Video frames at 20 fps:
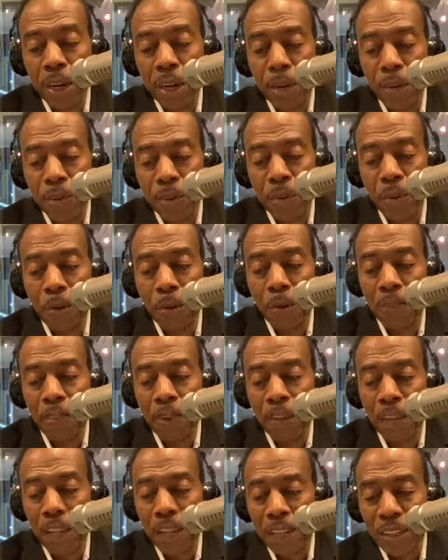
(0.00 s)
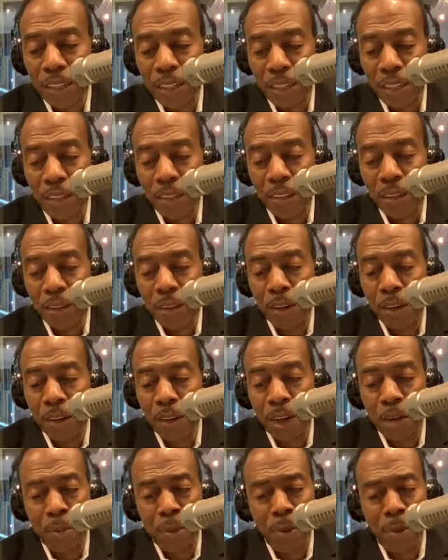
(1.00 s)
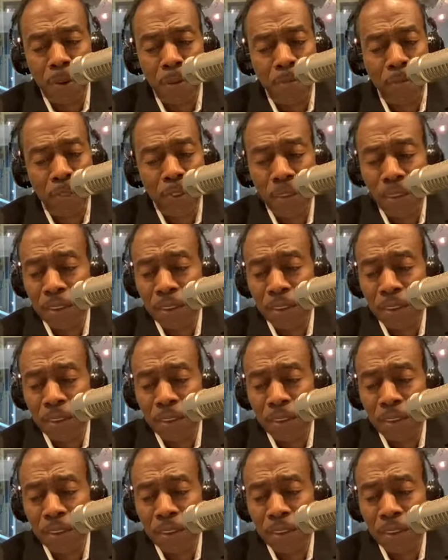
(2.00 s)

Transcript: Also, Felicia Day is going to come on.